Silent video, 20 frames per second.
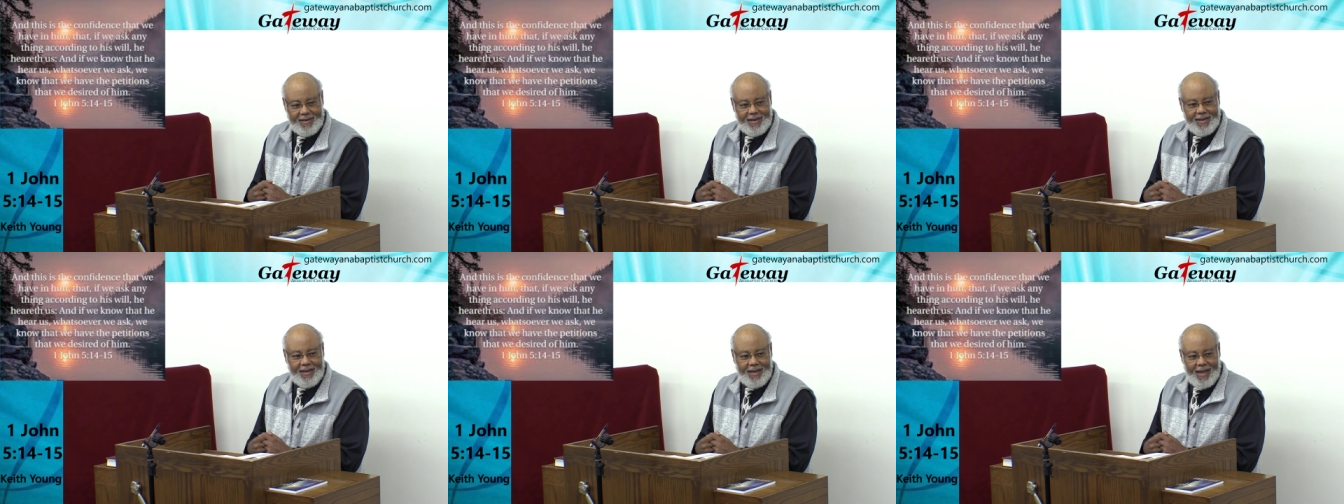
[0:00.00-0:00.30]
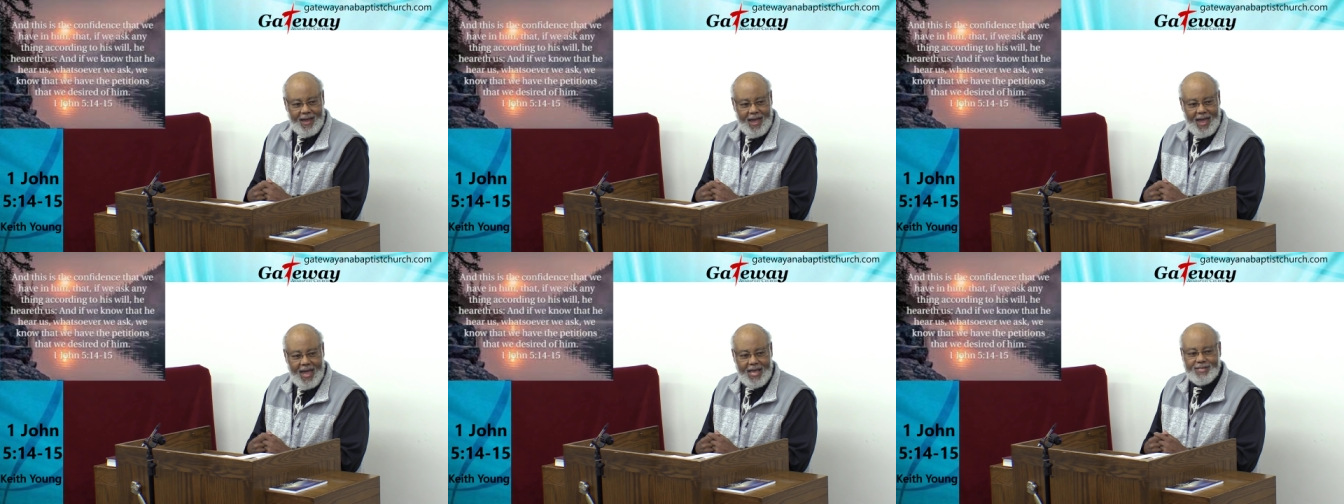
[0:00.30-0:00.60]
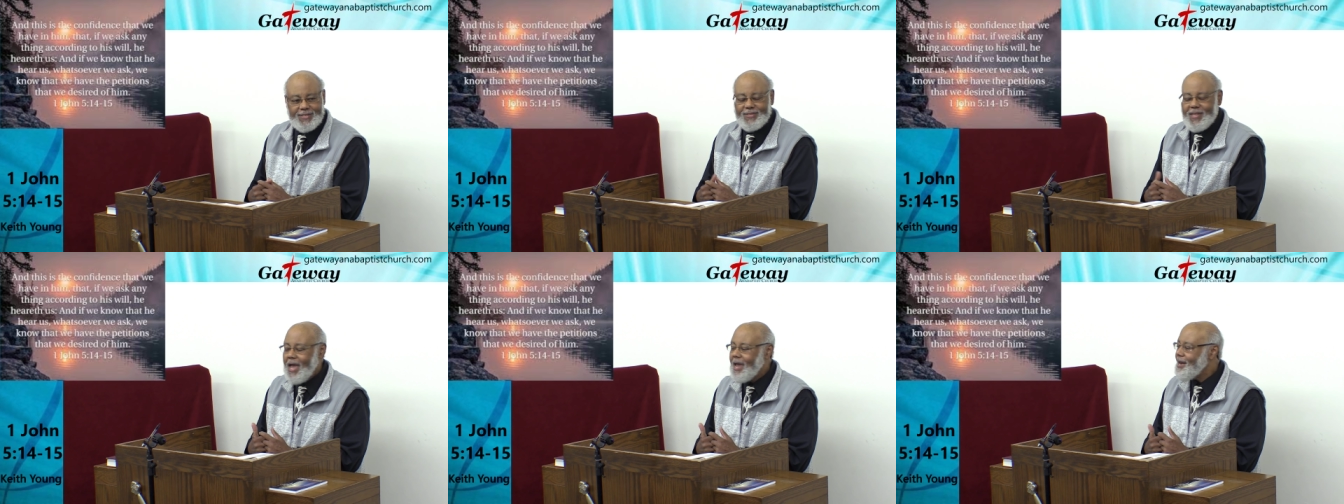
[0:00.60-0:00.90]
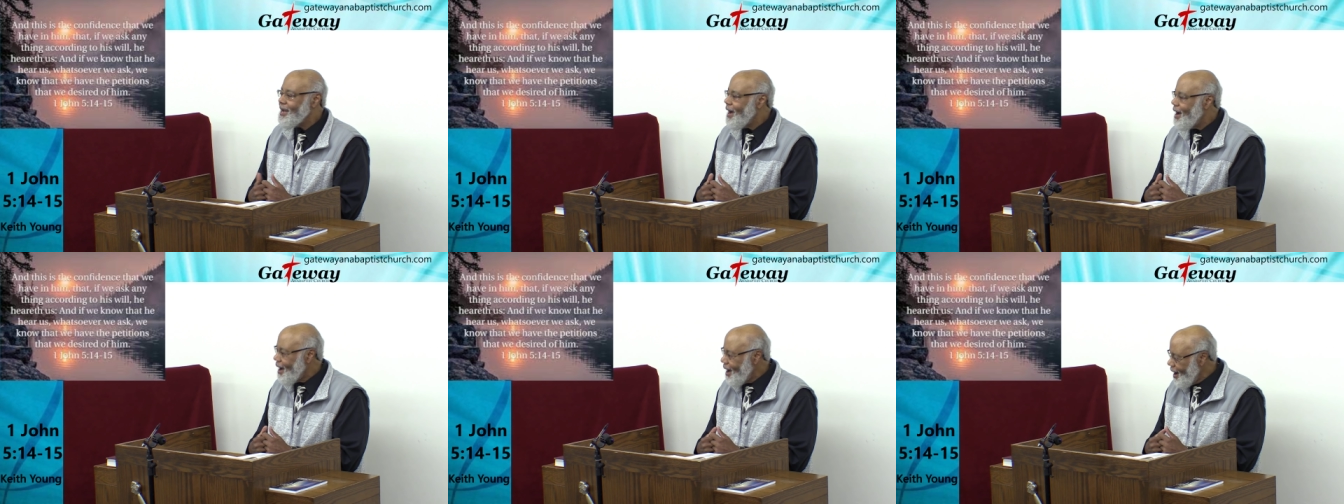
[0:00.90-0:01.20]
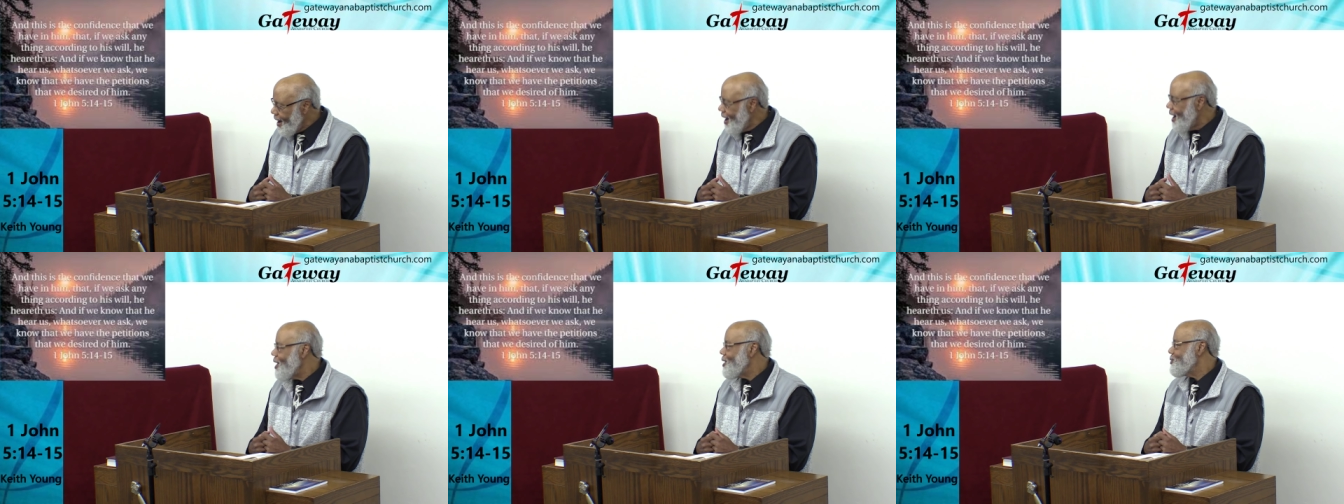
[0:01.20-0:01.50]
Right. As that
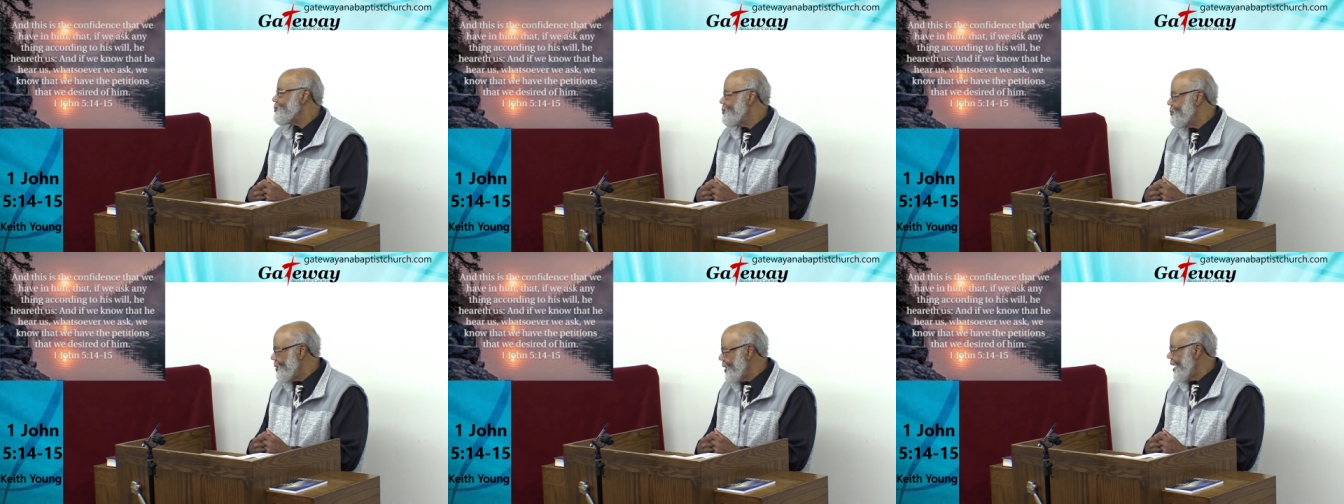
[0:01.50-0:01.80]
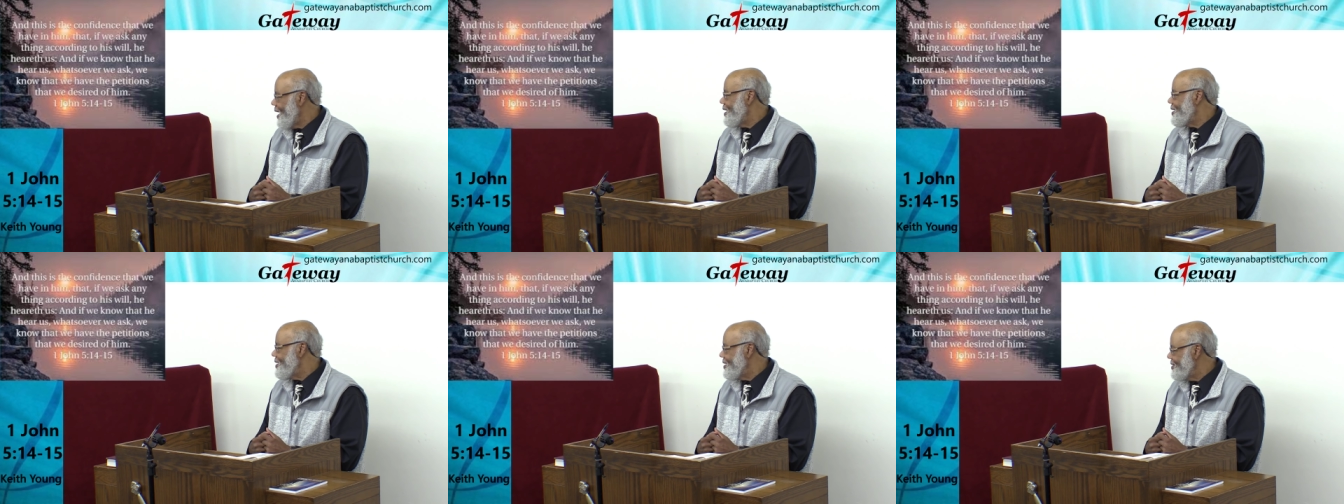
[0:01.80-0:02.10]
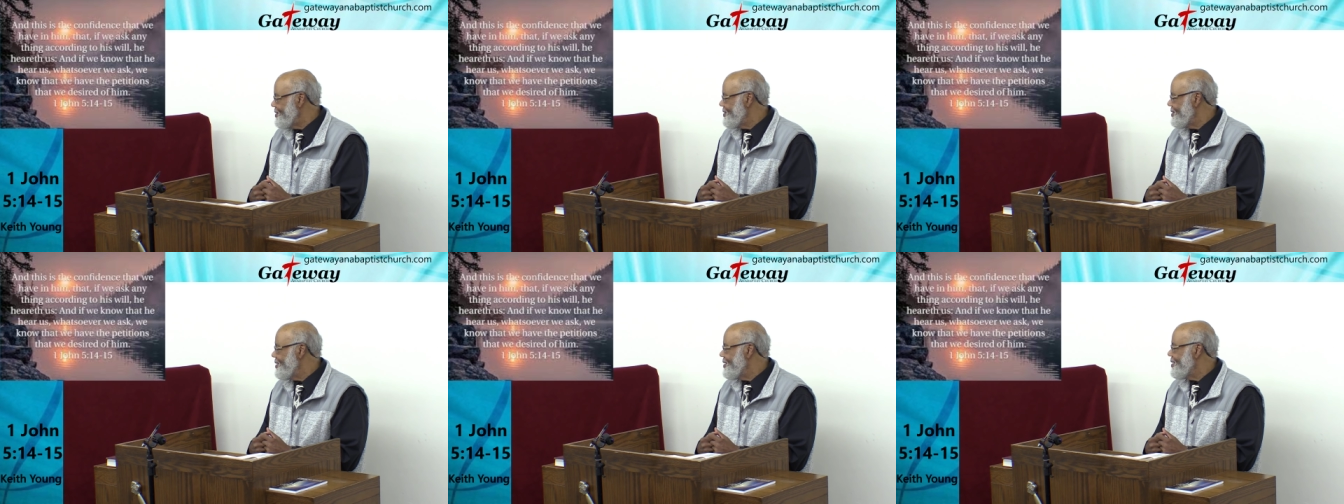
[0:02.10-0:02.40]
heart panted